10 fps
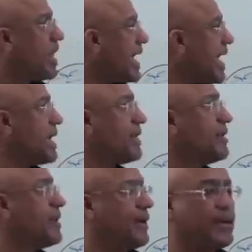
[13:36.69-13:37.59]

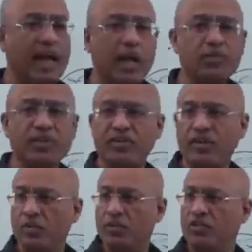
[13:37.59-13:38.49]
and it helps the
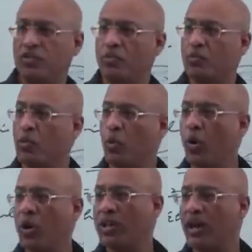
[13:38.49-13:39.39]
central nervous system to
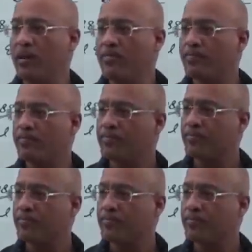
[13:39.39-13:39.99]
hold the